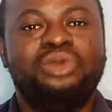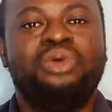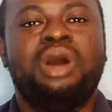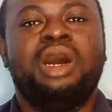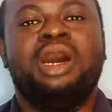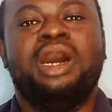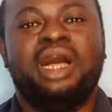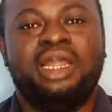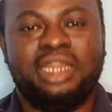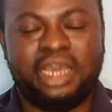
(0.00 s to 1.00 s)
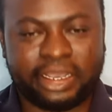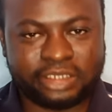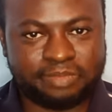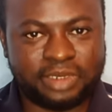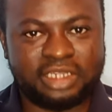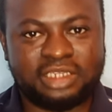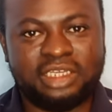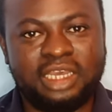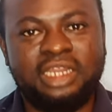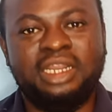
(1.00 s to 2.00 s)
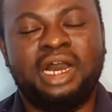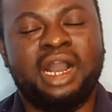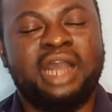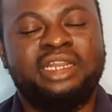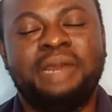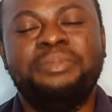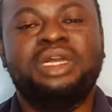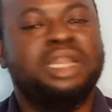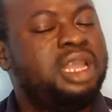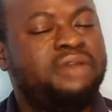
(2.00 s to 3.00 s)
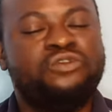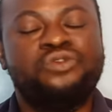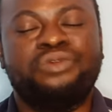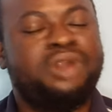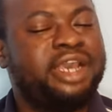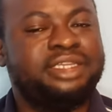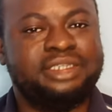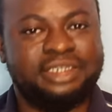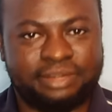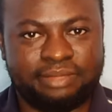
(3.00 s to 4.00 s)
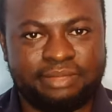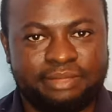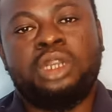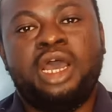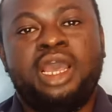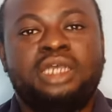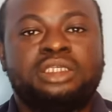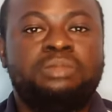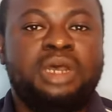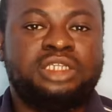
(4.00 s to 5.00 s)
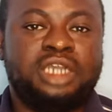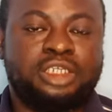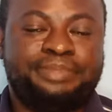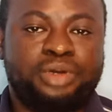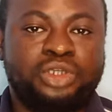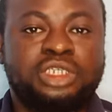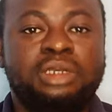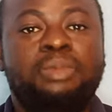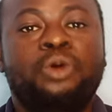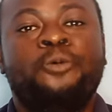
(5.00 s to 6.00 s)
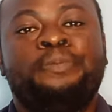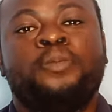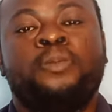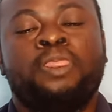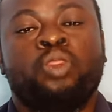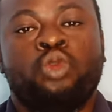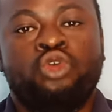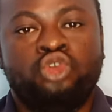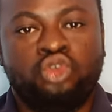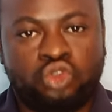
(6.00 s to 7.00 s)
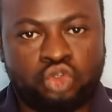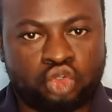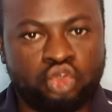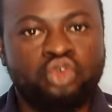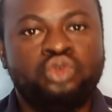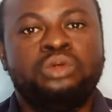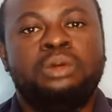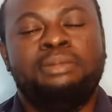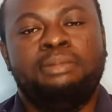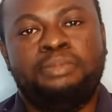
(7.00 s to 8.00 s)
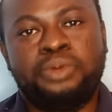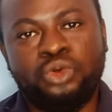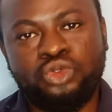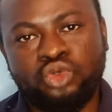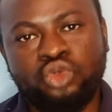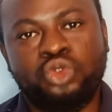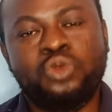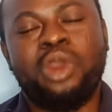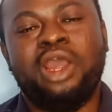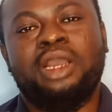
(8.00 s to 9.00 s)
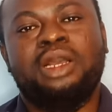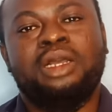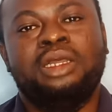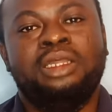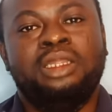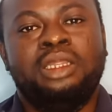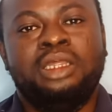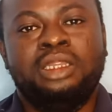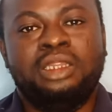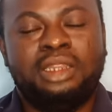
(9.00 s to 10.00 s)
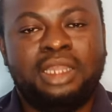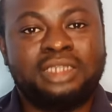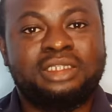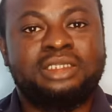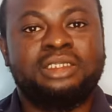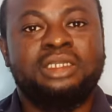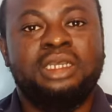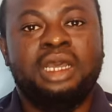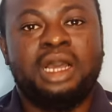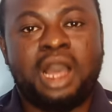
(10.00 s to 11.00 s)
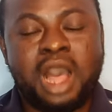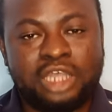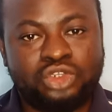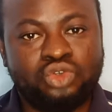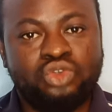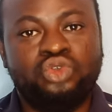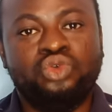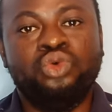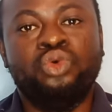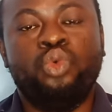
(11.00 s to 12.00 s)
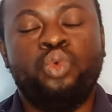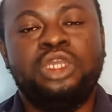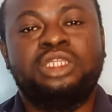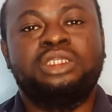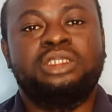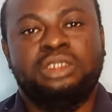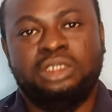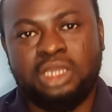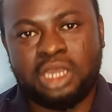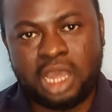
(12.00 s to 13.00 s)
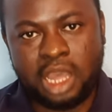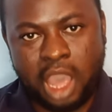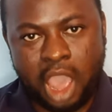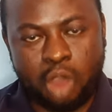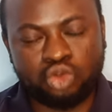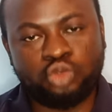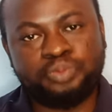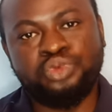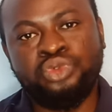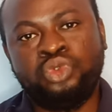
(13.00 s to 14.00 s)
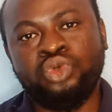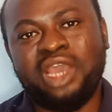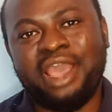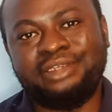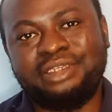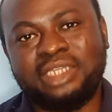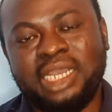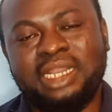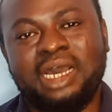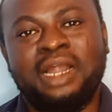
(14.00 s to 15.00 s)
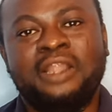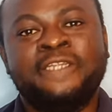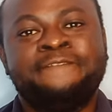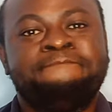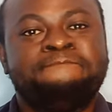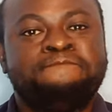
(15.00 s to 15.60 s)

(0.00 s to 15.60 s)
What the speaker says: you are an expert in academic level writing. Try as much as possible to produce work that has to do with output to external